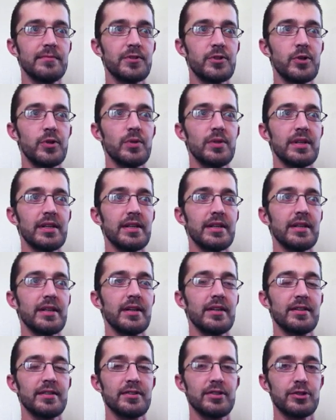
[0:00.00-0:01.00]
Truly,
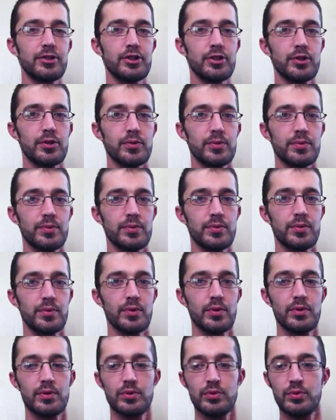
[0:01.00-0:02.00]

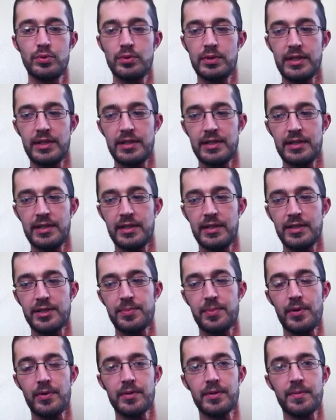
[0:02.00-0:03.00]
truly
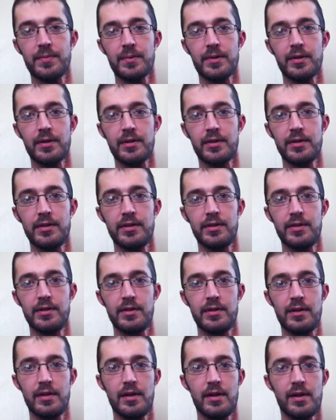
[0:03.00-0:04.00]
spoken words.
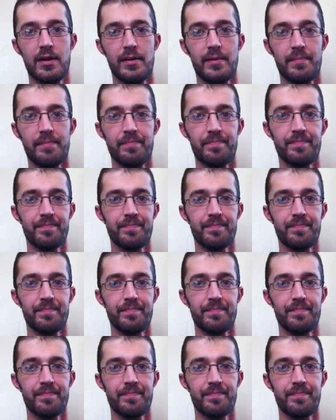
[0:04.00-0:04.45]
Um,